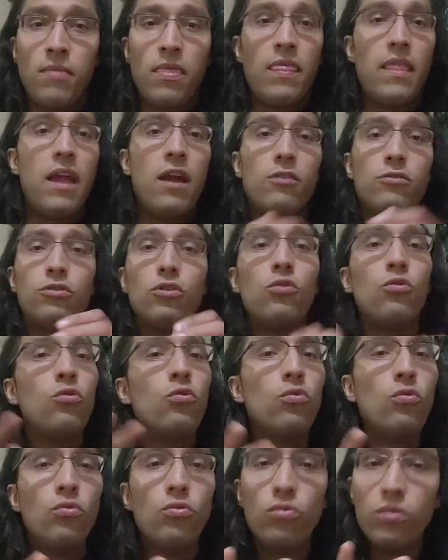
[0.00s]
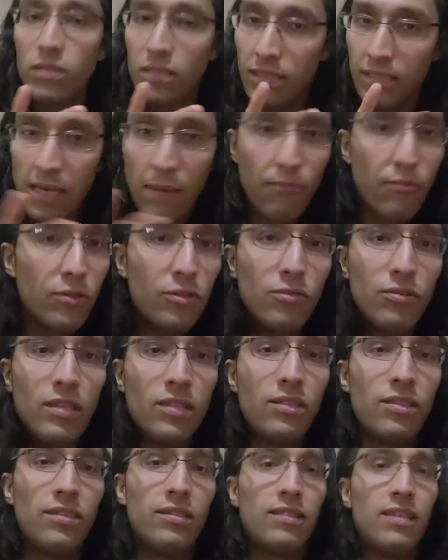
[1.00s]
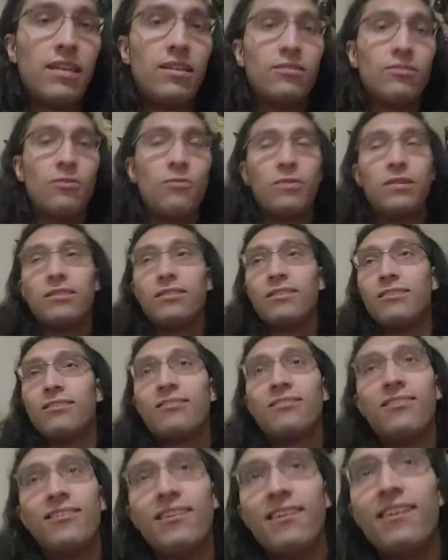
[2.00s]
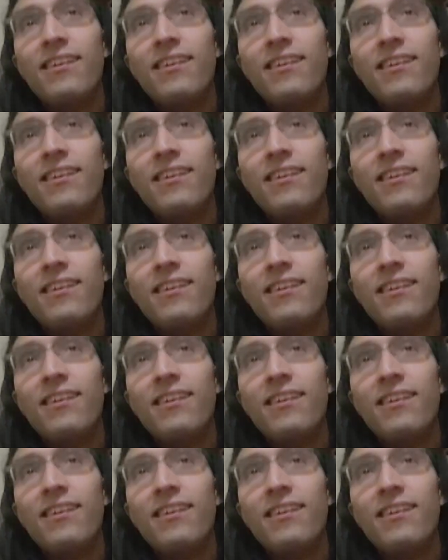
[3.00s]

They are two separate traditions, and there's always this,